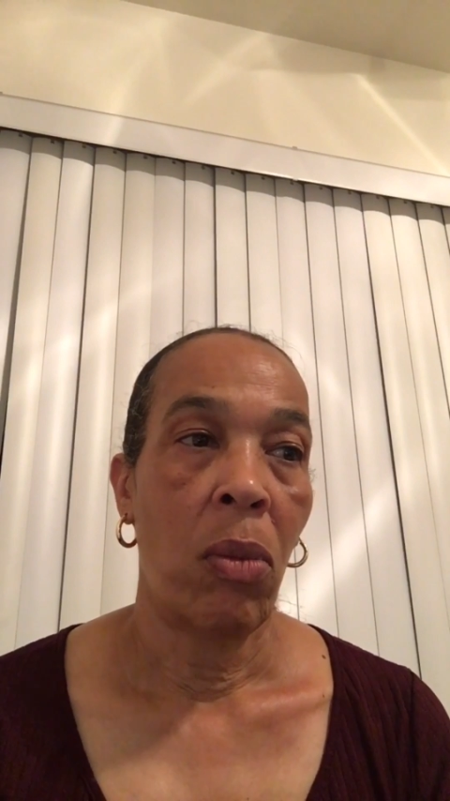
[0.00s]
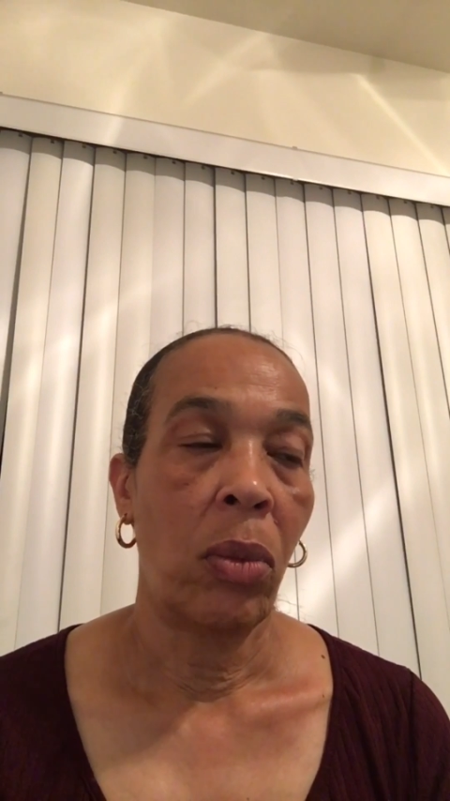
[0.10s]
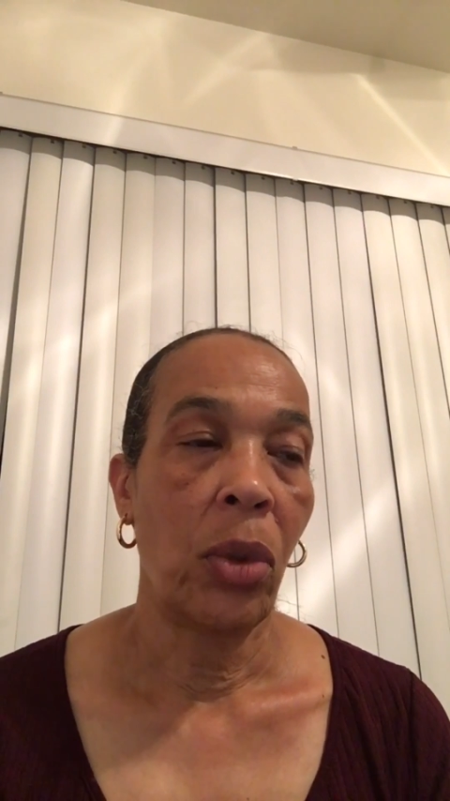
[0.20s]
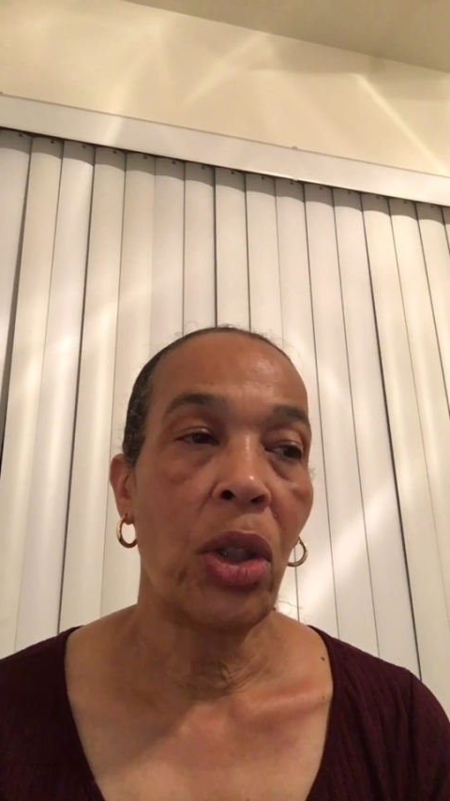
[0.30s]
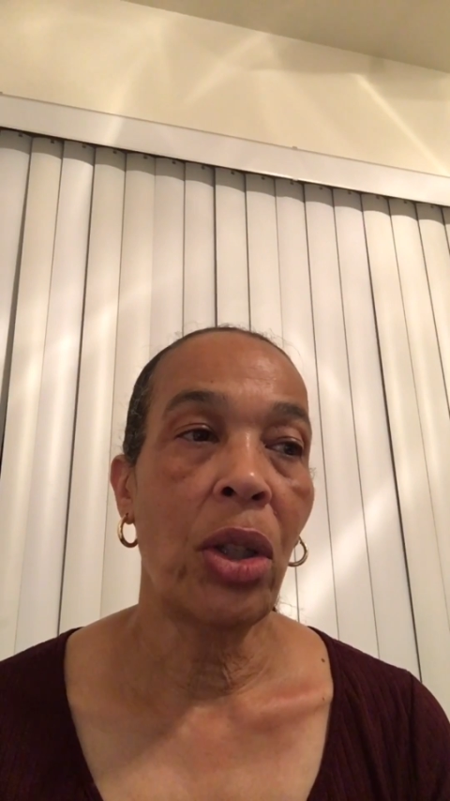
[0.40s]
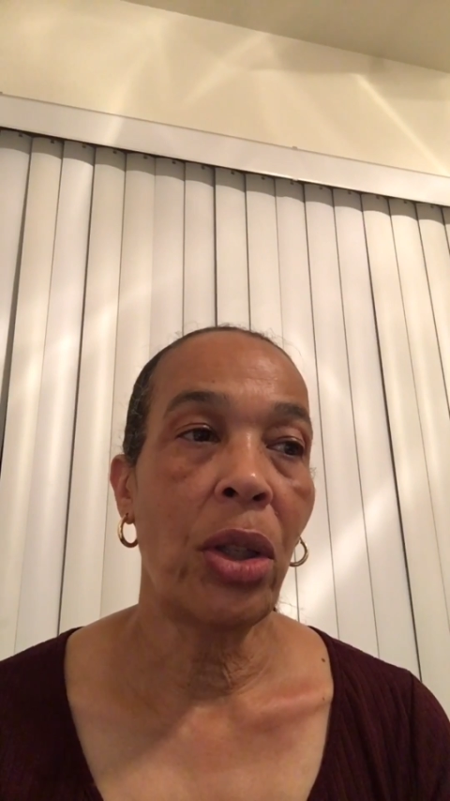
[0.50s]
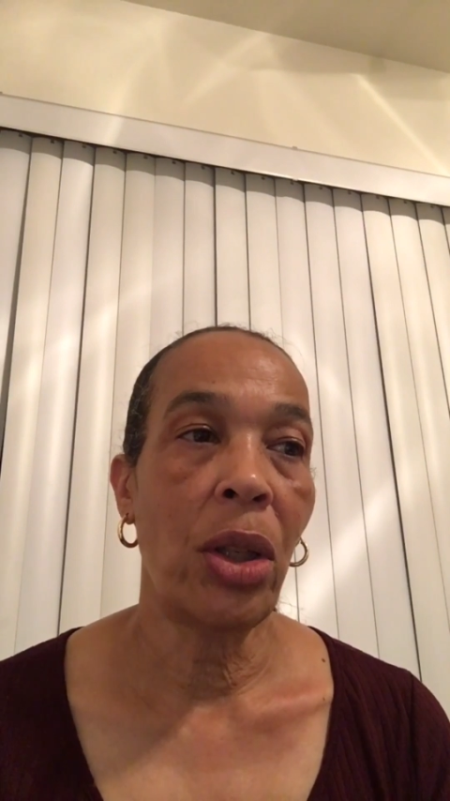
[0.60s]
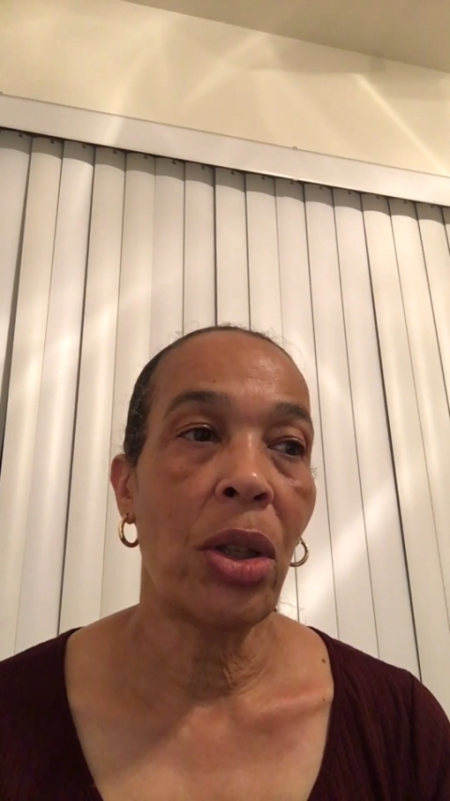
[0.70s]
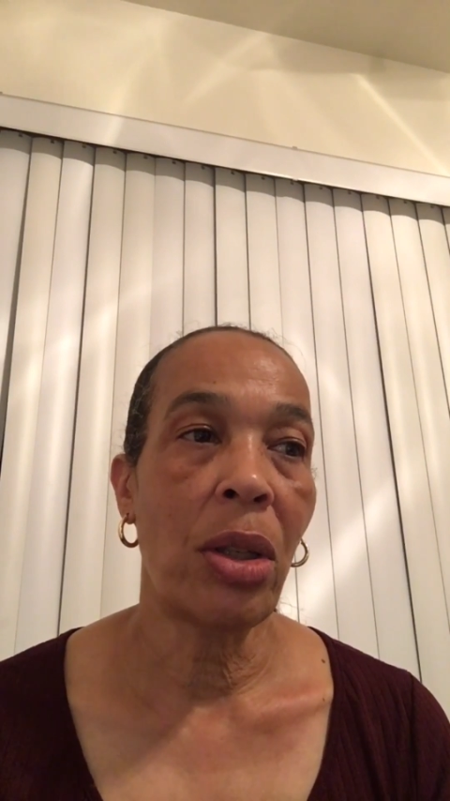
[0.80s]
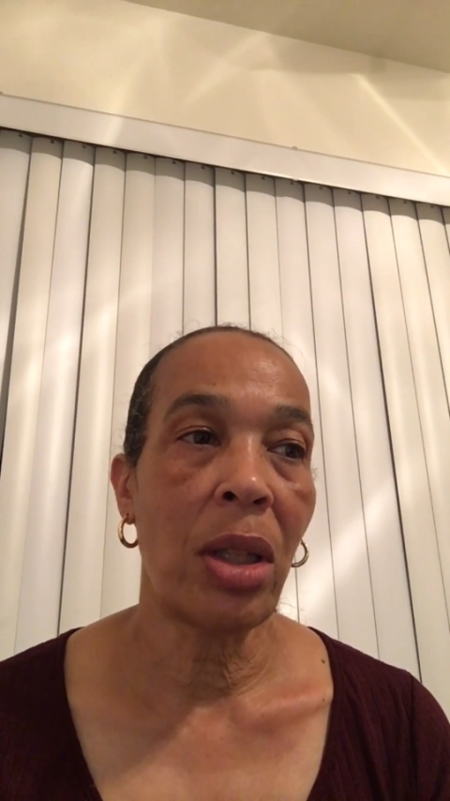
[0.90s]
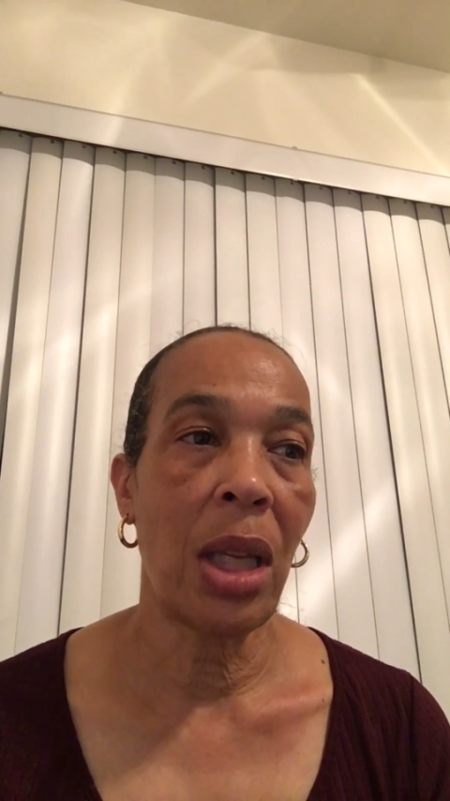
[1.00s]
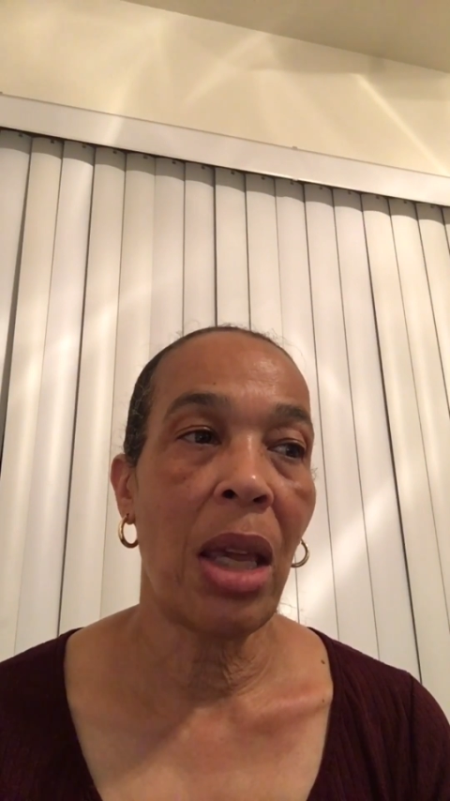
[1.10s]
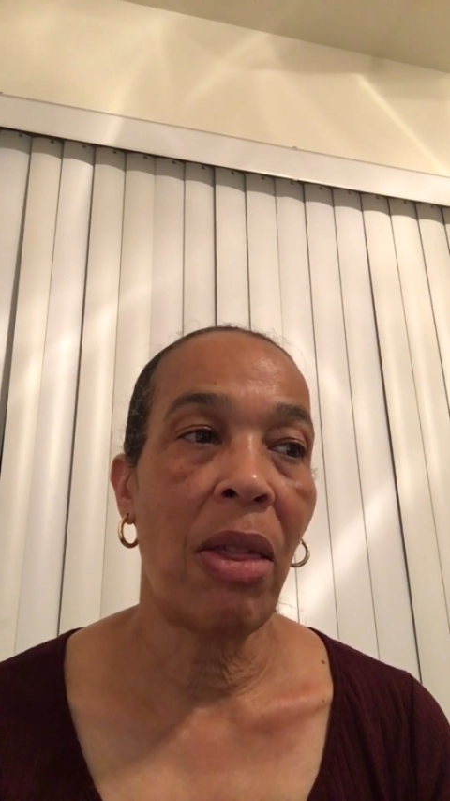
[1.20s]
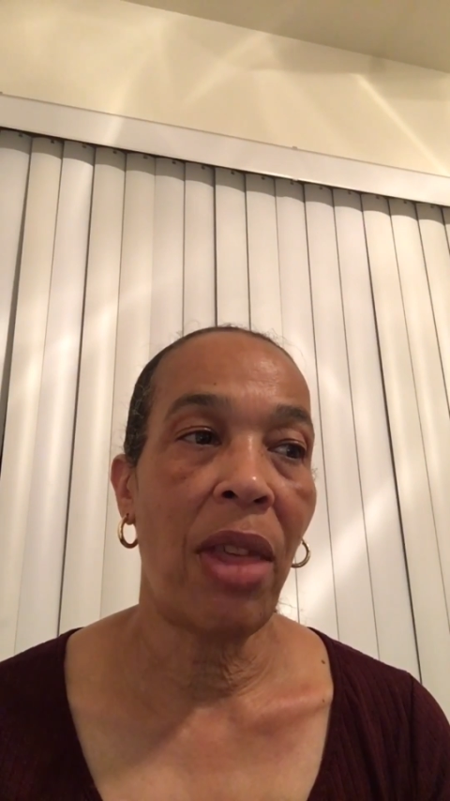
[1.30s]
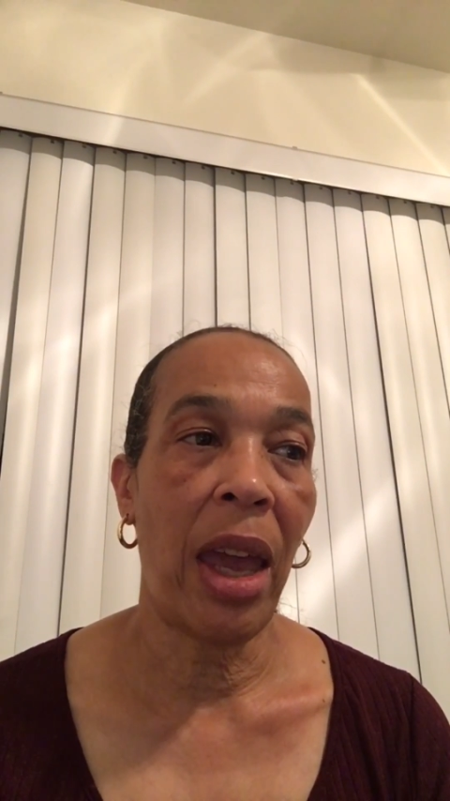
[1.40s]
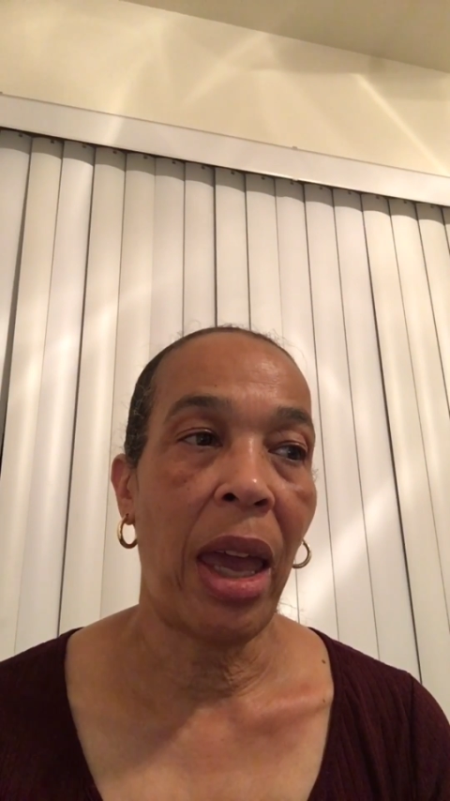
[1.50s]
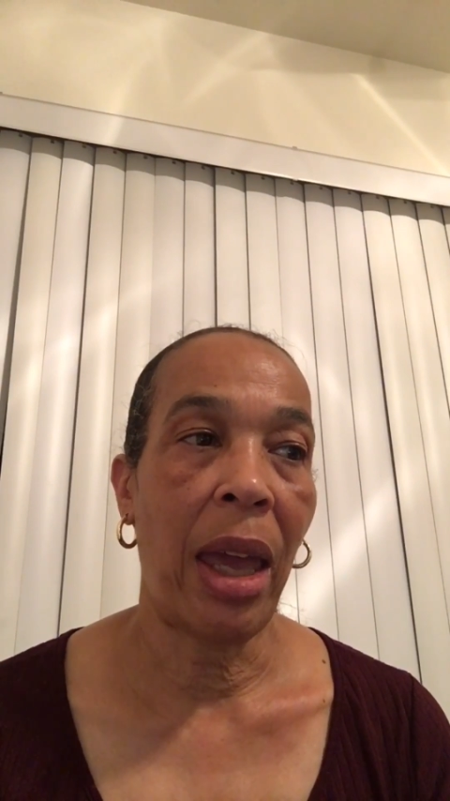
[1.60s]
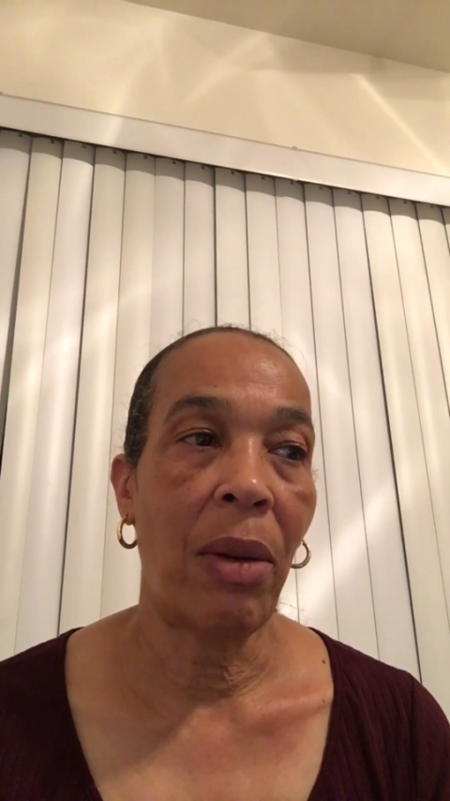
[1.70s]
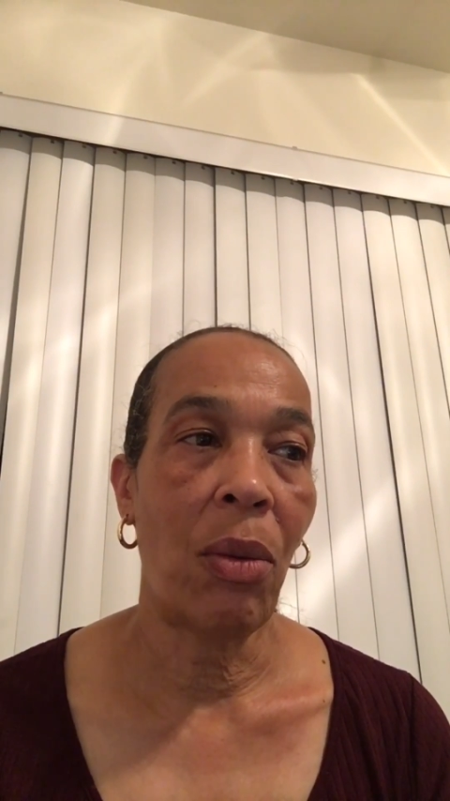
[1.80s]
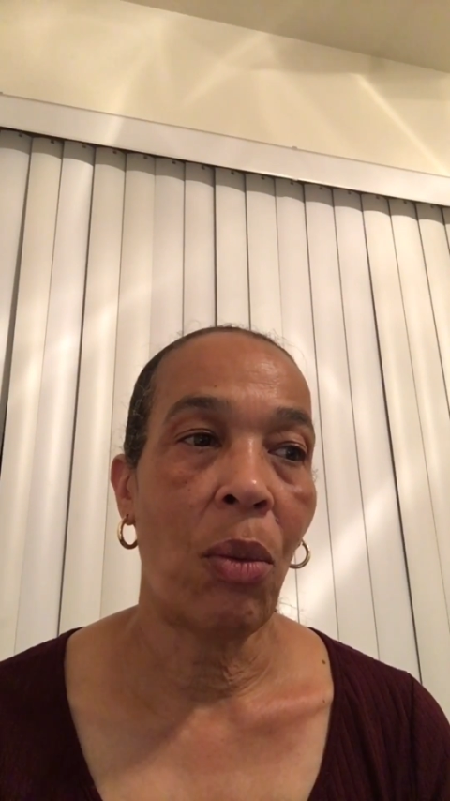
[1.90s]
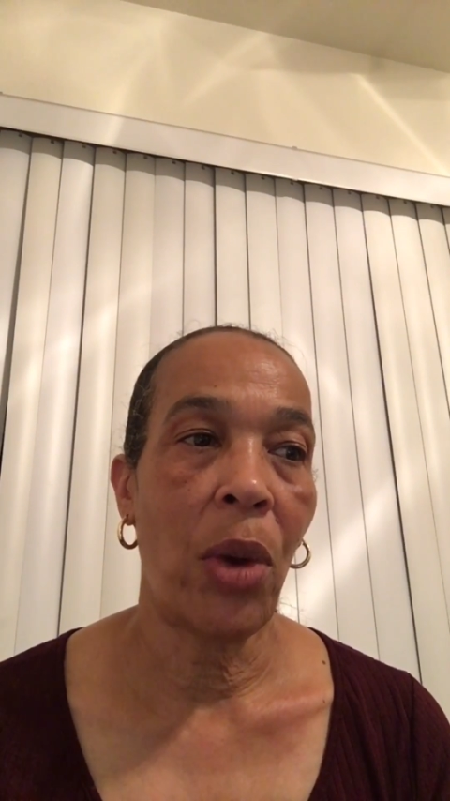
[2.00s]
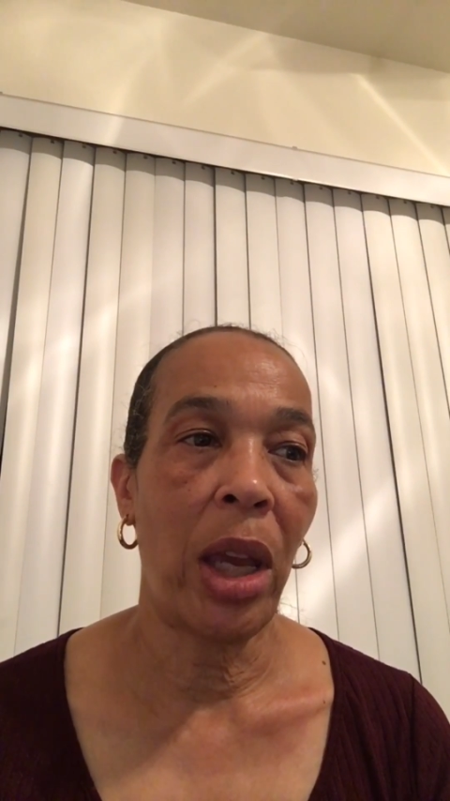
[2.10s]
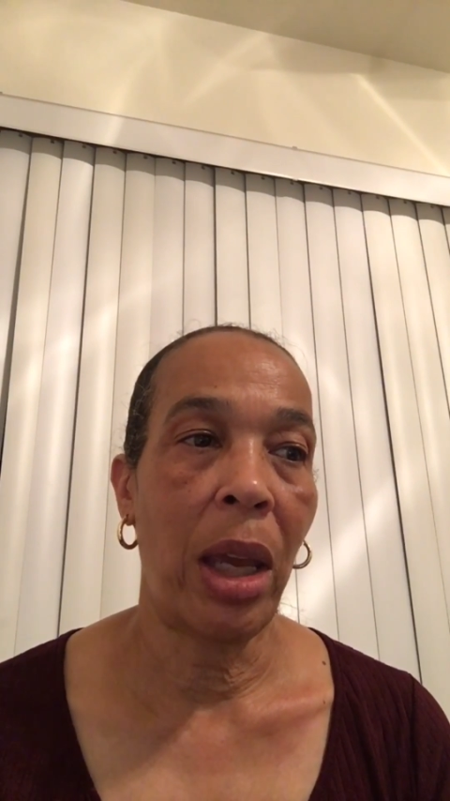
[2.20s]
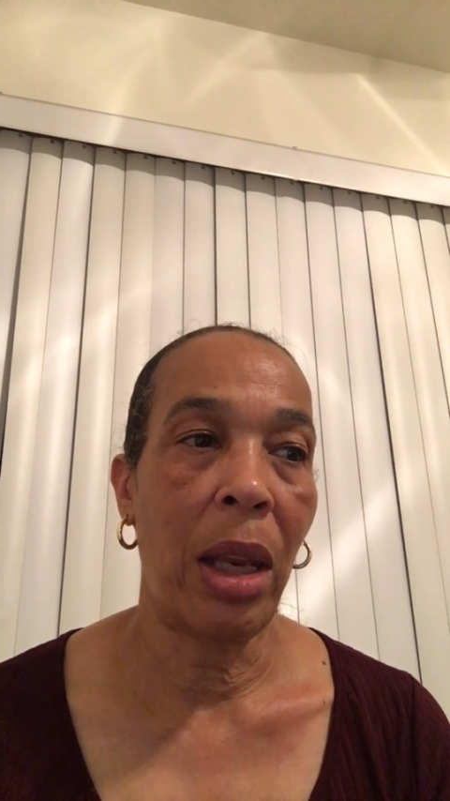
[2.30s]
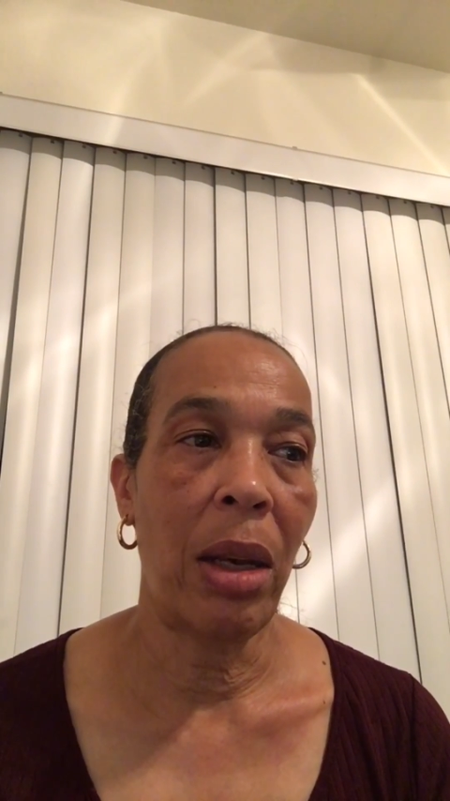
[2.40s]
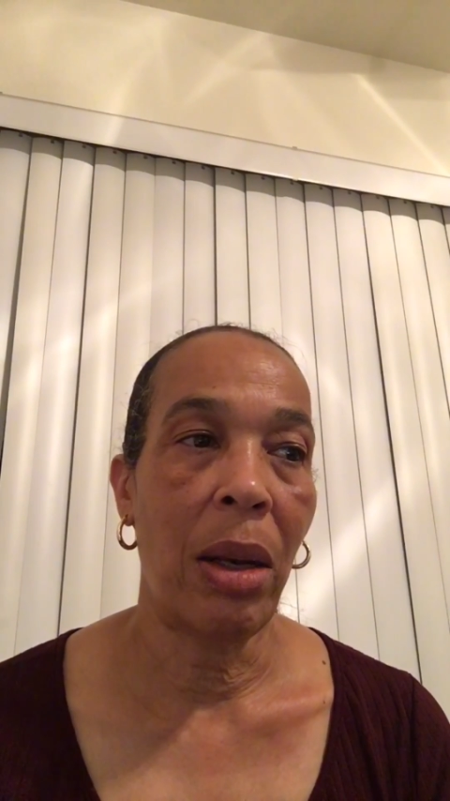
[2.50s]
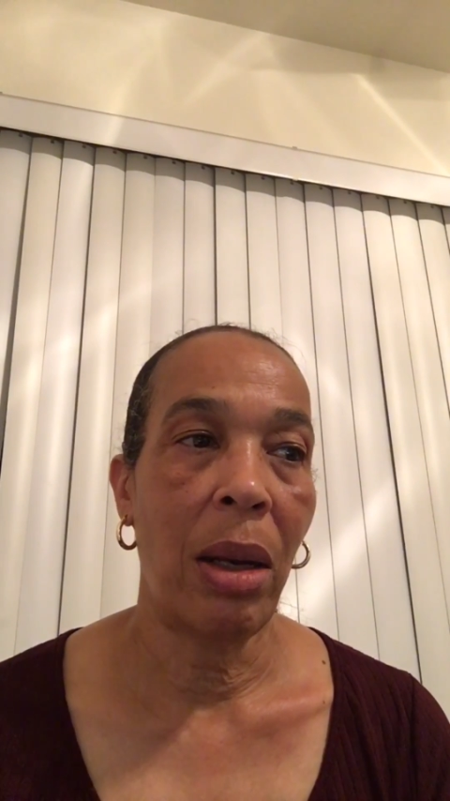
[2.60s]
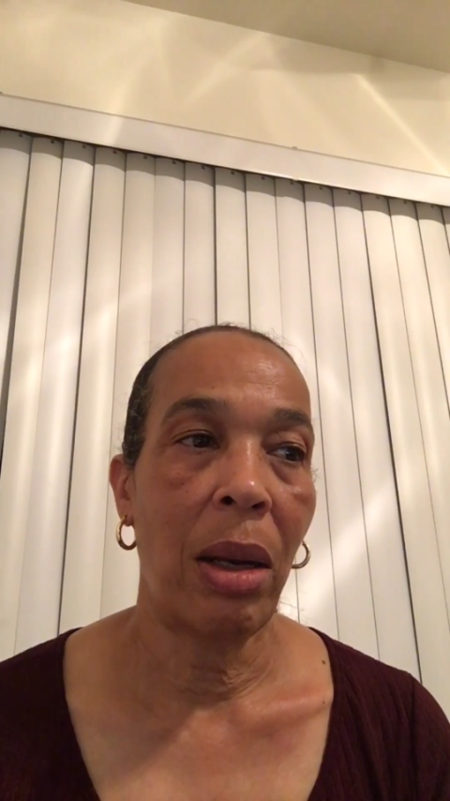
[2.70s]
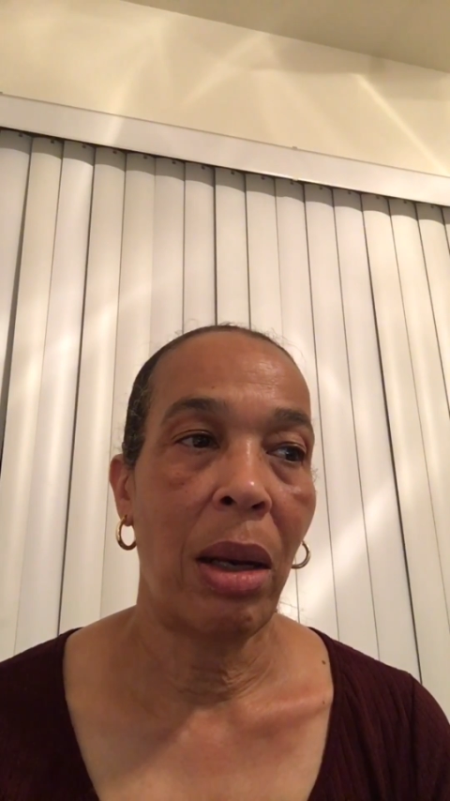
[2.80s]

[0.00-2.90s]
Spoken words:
you'll see that when